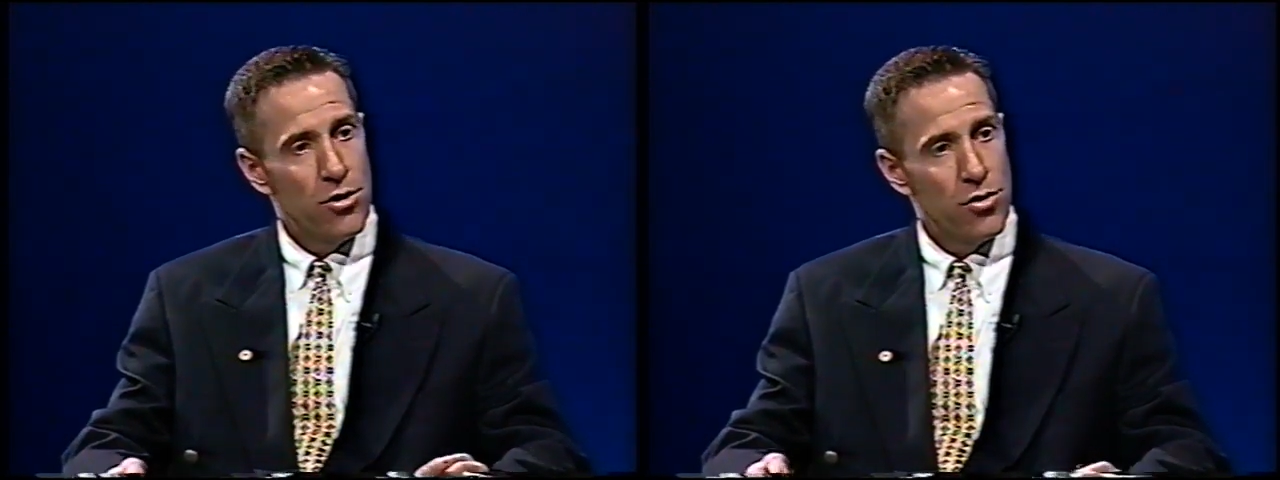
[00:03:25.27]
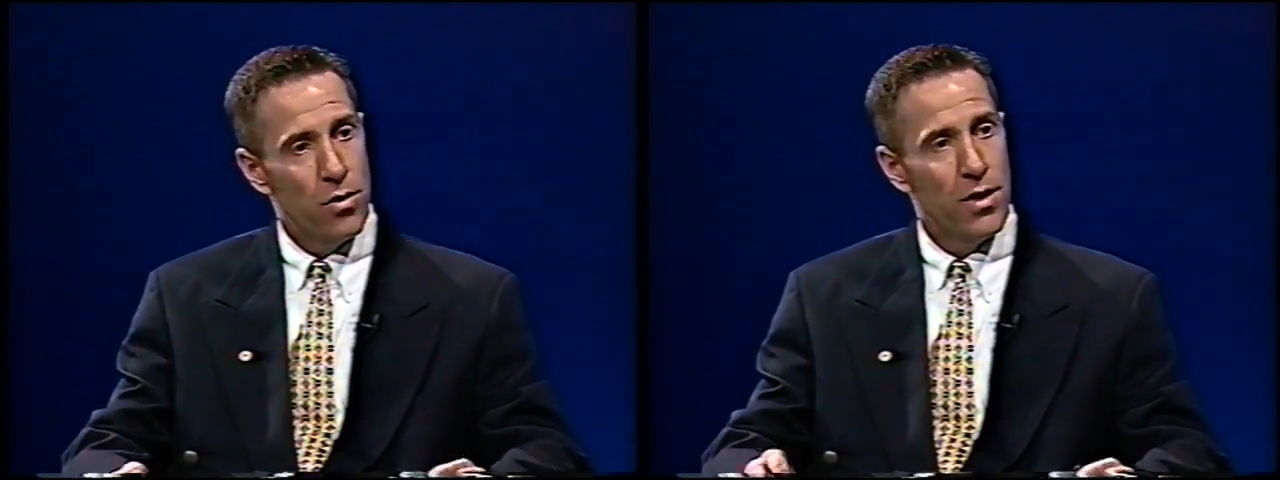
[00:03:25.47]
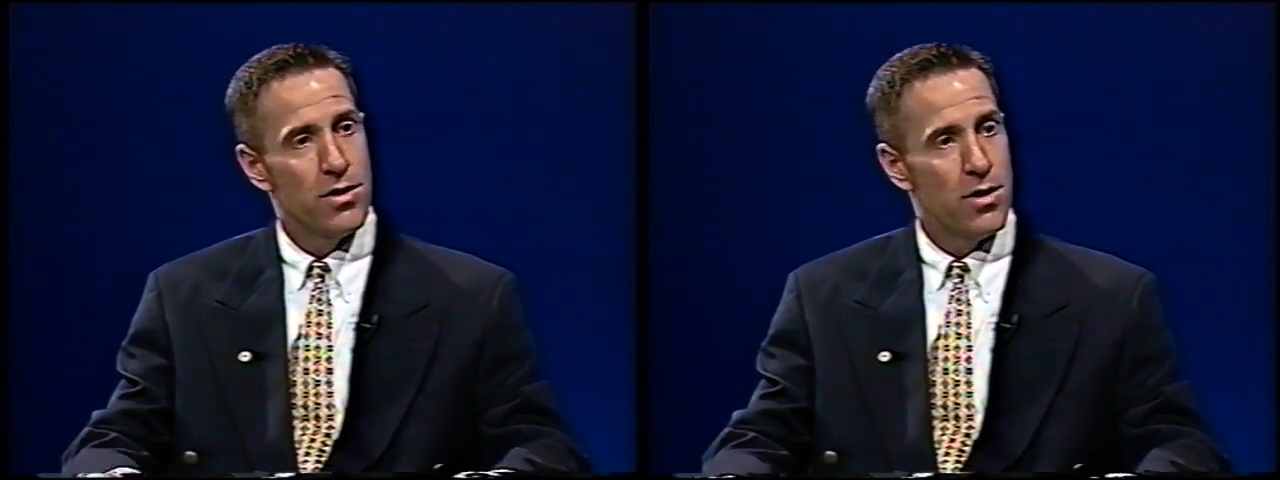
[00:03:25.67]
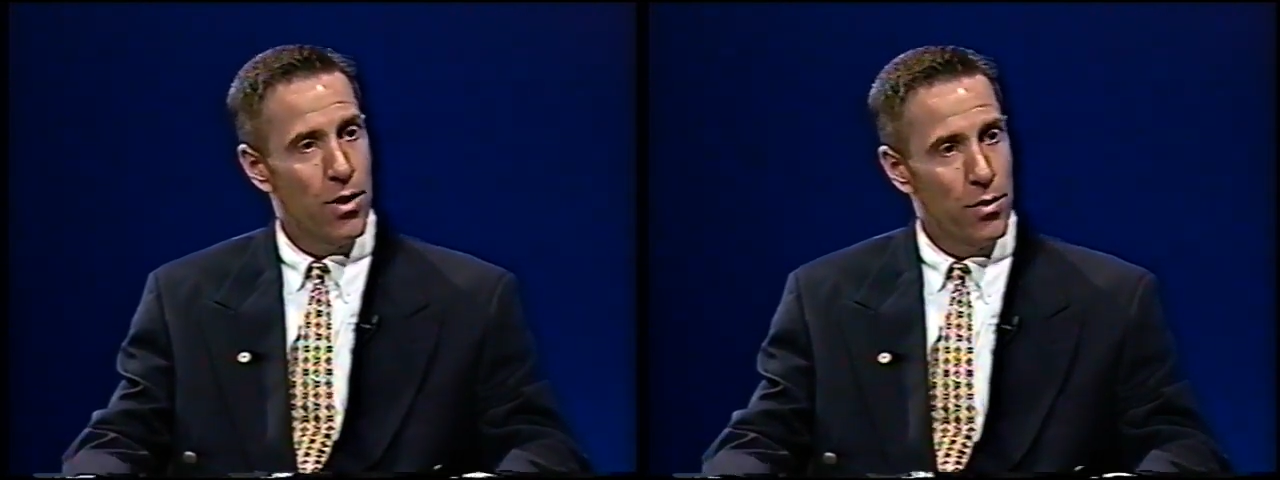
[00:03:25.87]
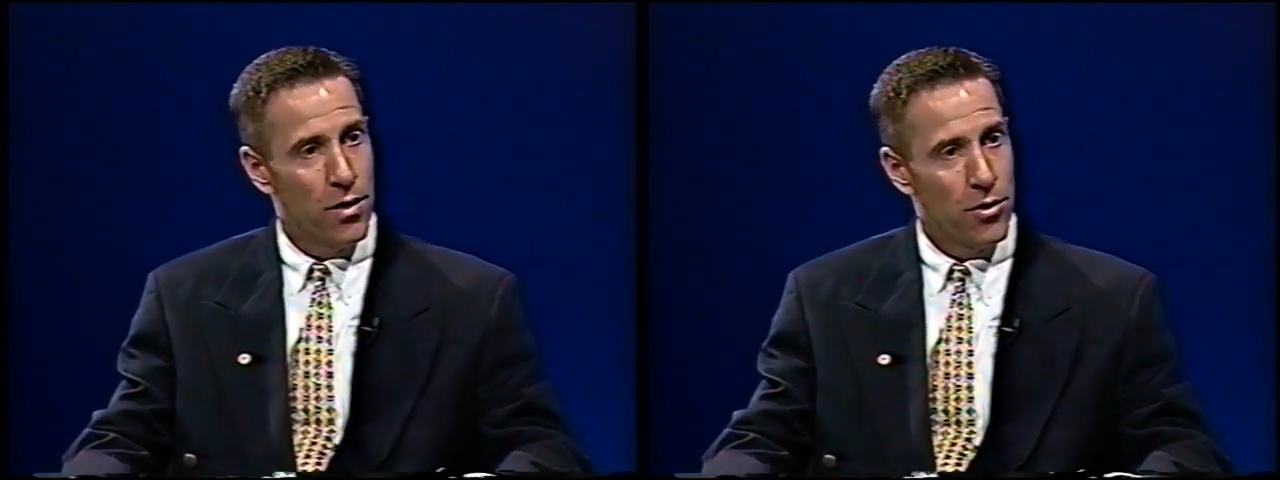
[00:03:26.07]
sure they stay
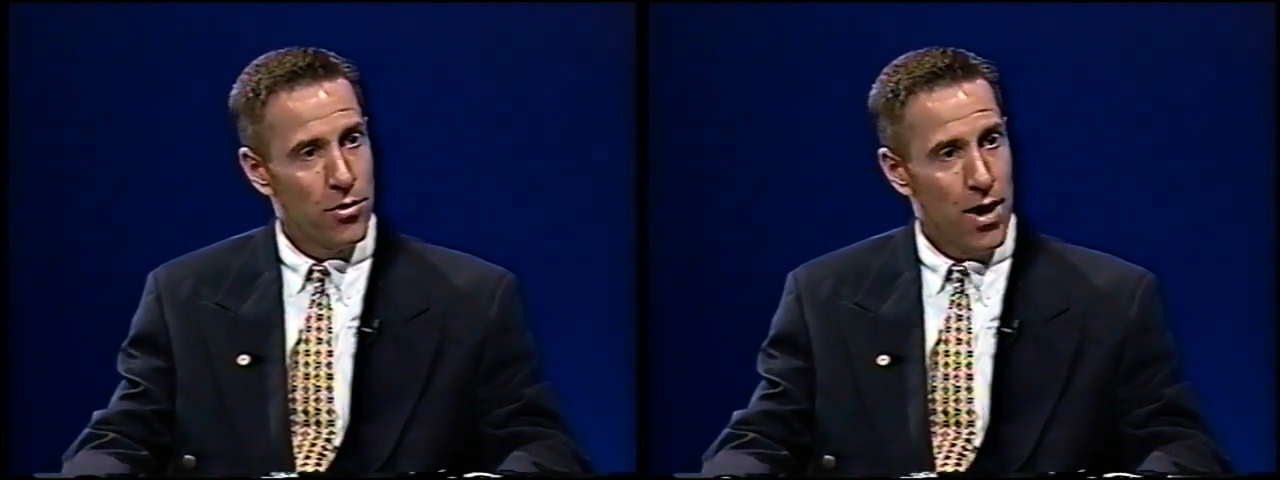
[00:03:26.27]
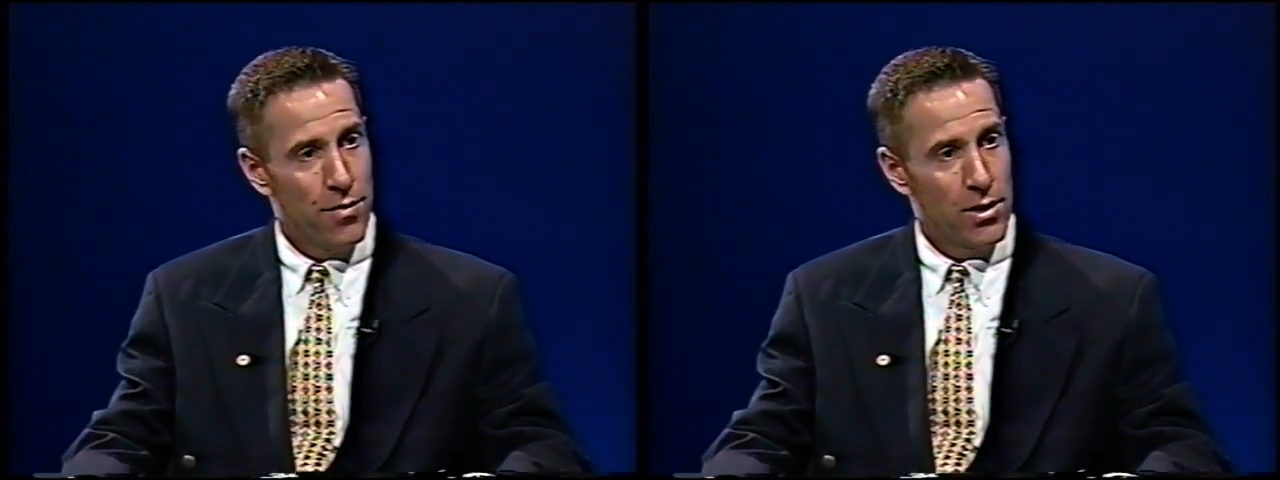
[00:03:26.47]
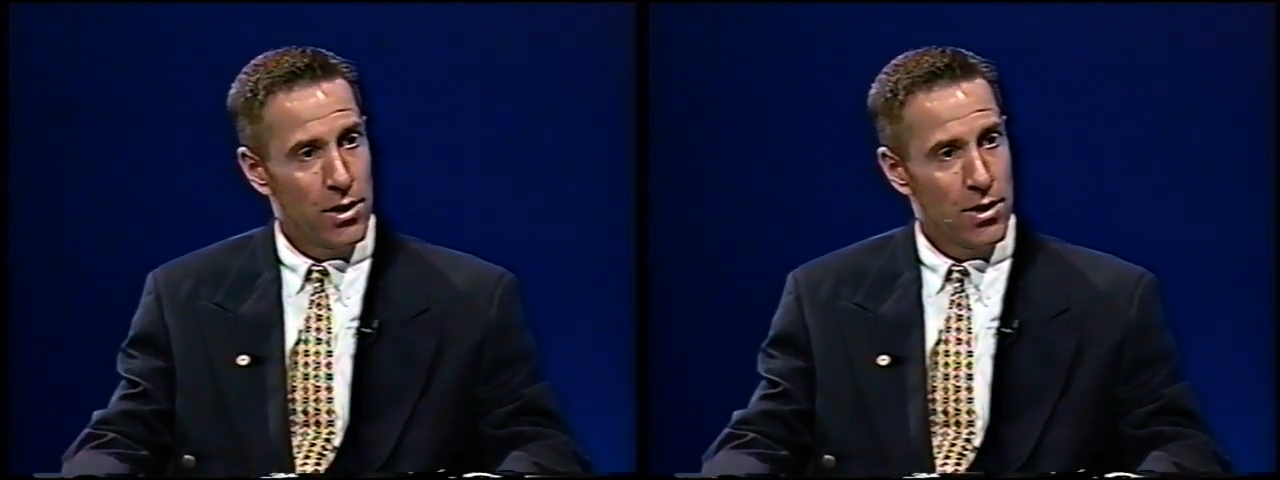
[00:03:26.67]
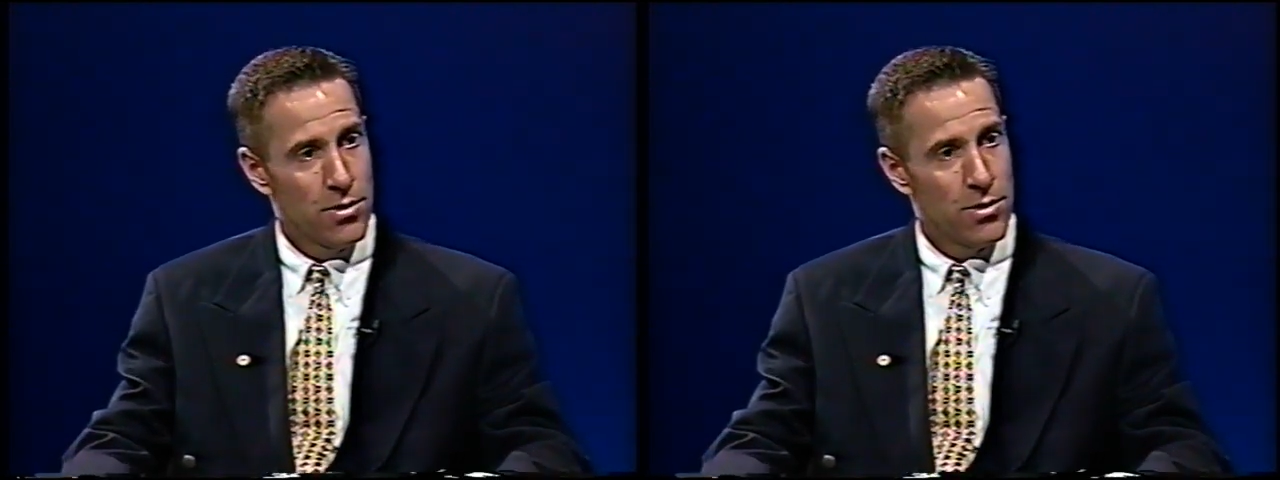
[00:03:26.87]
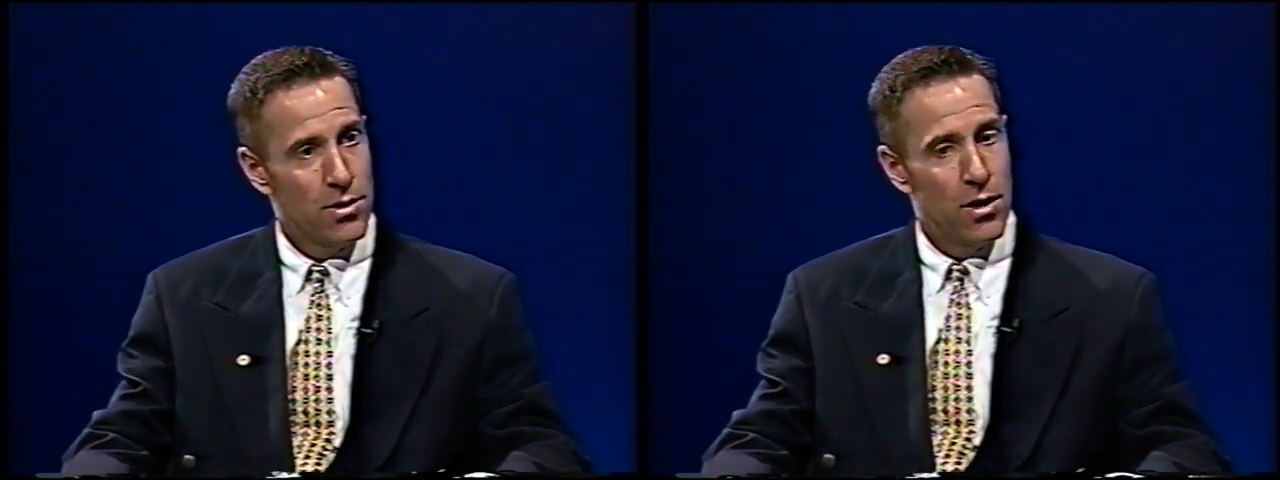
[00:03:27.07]
within the traffic lanes.